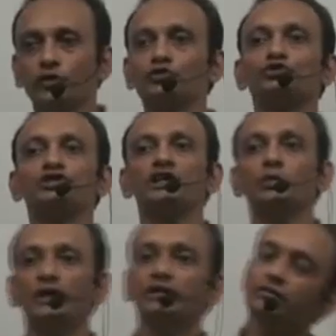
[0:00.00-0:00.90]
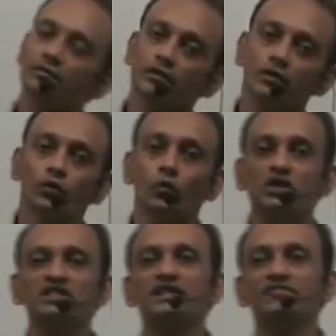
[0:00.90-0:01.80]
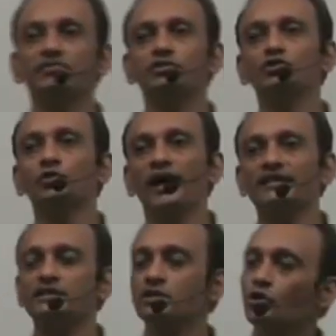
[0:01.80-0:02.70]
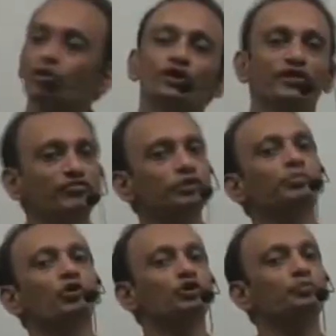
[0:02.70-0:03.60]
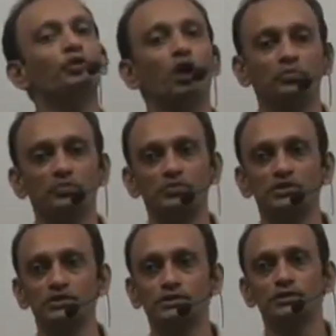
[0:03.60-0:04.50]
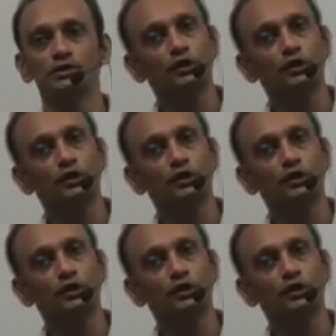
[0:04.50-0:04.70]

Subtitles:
going to deal with what's referred to as riverboat problems.